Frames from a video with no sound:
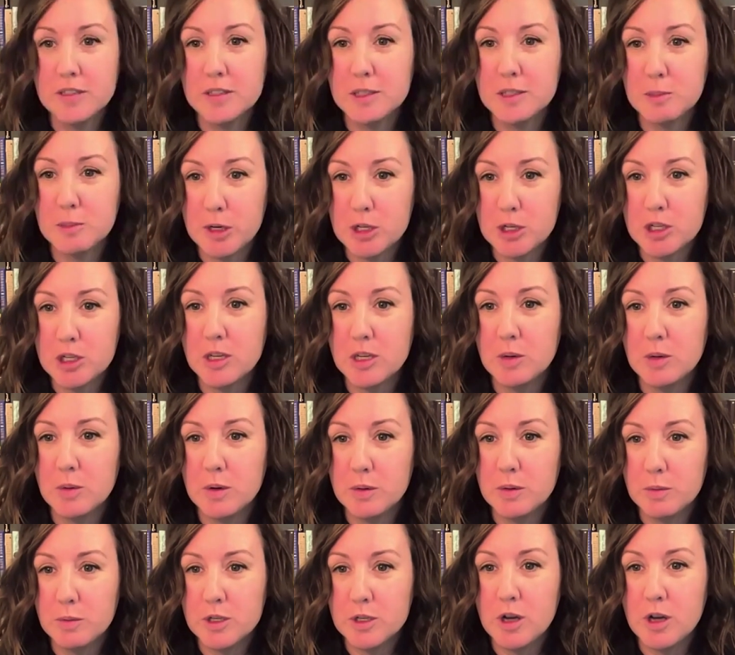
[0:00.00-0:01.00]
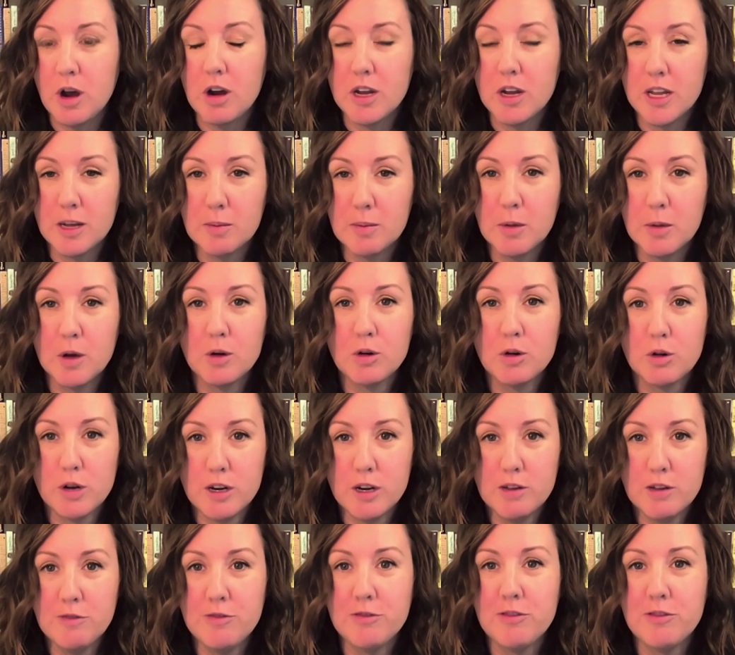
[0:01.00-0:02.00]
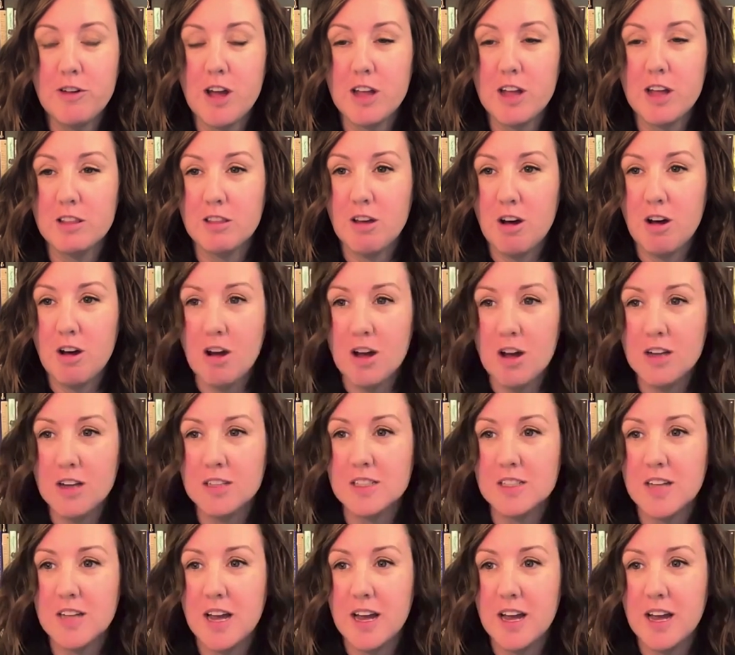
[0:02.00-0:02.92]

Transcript: especially when we're talking about grief and loss.